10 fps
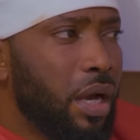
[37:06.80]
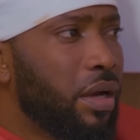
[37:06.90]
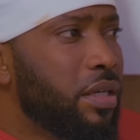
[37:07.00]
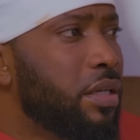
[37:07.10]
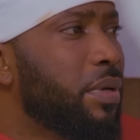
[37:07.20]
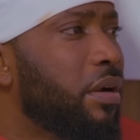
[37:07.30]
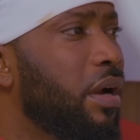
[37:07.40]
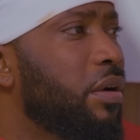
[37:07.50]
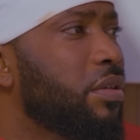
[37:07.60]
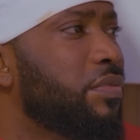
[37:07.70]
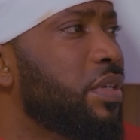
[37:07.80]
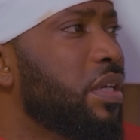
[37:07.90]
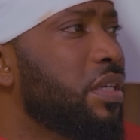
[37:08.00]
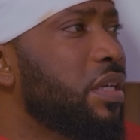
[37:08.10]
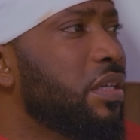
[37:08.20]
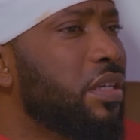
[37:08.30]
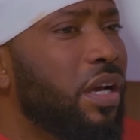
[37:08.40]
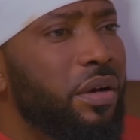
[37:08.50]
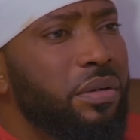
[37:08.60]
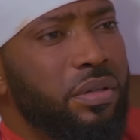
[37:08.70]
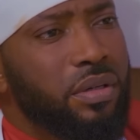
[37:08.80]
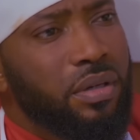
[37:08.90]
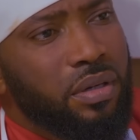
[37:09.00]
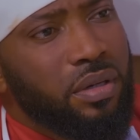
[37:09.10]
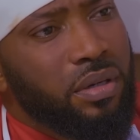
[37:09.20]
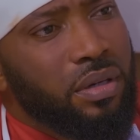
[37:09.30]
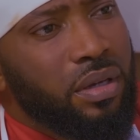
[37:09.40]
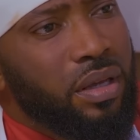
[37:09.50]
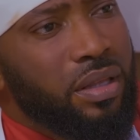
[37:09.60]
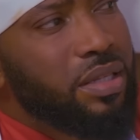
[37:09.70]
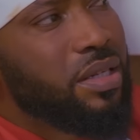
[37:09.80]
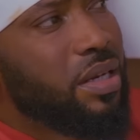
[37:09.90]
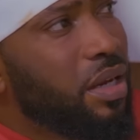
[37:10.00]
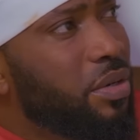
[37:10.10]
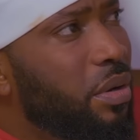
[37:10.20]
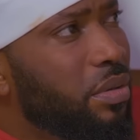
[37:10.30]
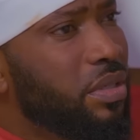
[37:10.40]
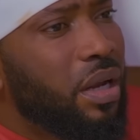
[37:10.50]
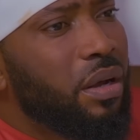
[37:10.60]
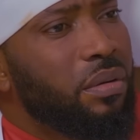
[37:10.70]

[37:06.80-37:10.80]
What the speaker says: How can she be crying because of injection? Is she a child? It's an adult.